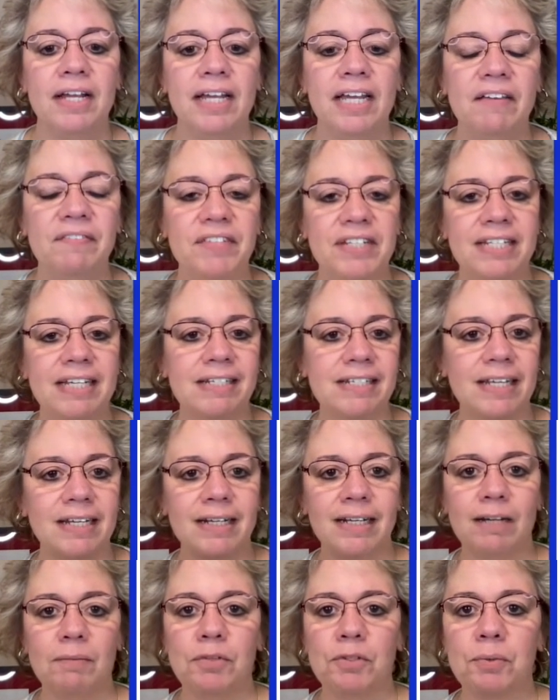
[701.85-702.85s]
If it
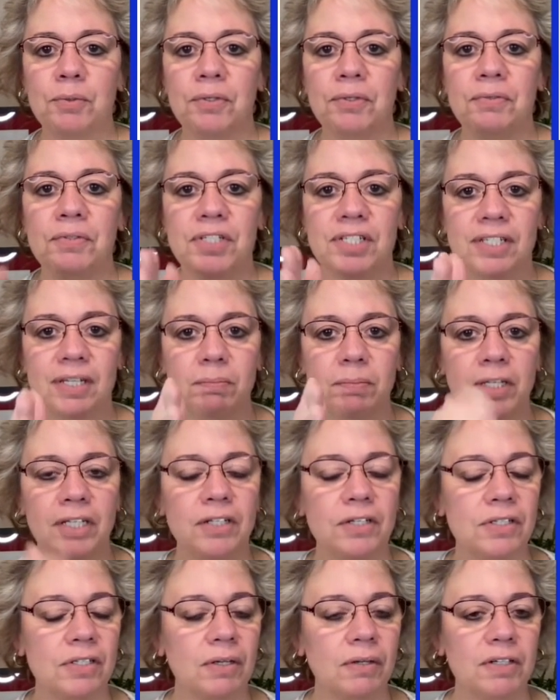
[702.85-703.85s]
doesn't come through, simply
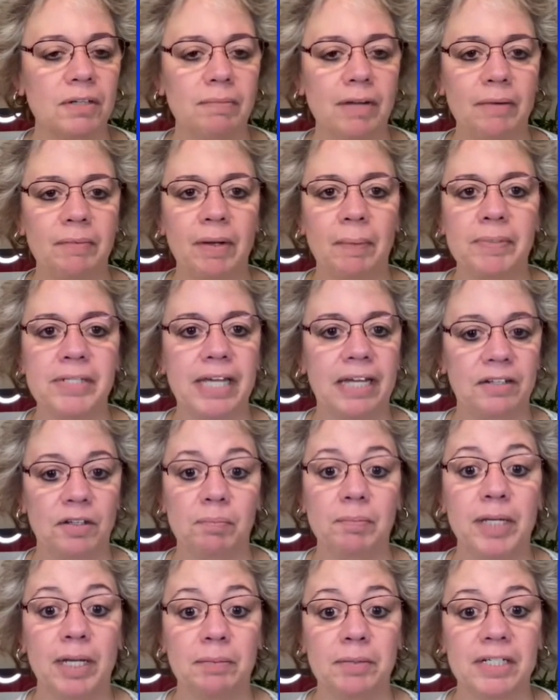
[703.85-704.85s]
just go to my website and
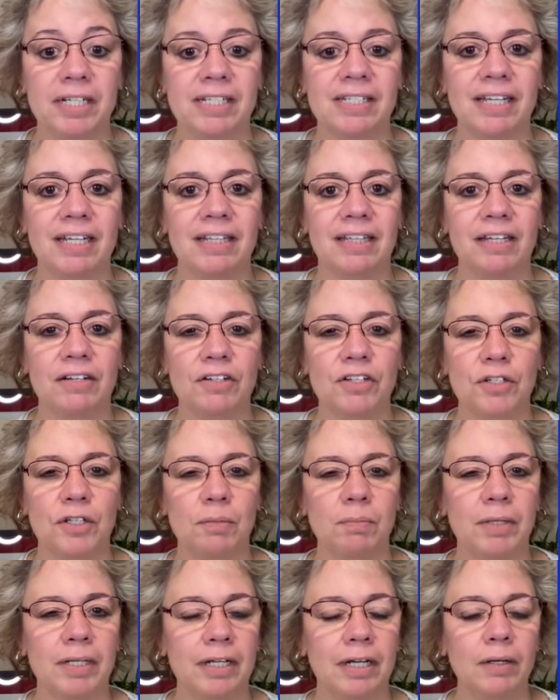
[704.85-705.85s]
you'll be able to see it there
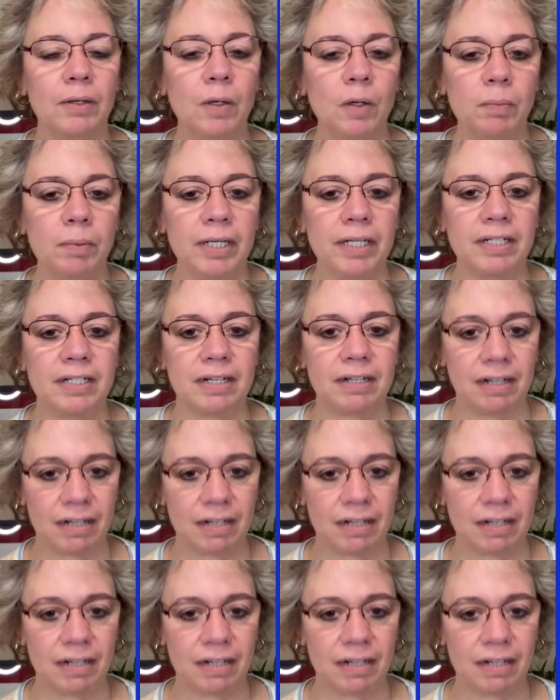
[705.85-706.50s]
too, but I hope it